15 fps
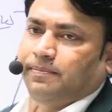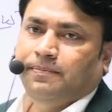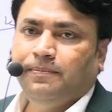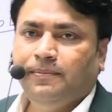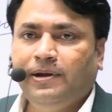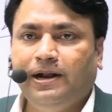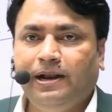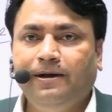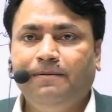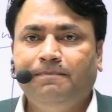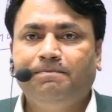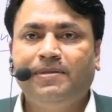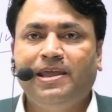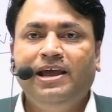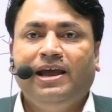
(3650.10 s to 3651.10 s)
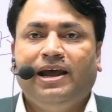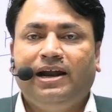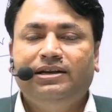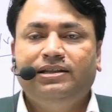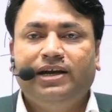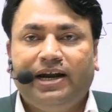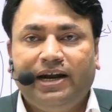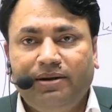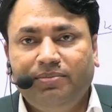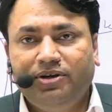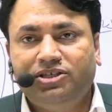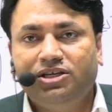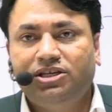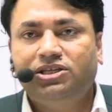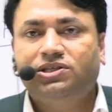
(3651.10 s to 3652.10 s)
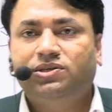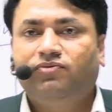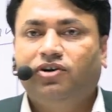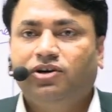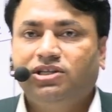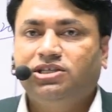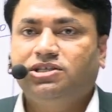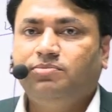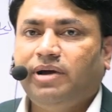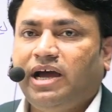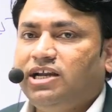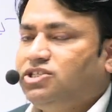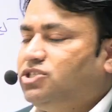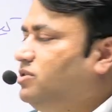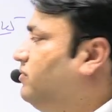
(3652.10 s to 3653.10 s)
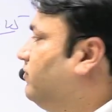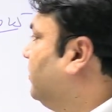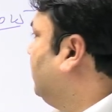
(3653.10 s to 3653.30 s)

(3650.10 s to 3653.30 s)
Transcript: Clear? And the admissions for this batch will be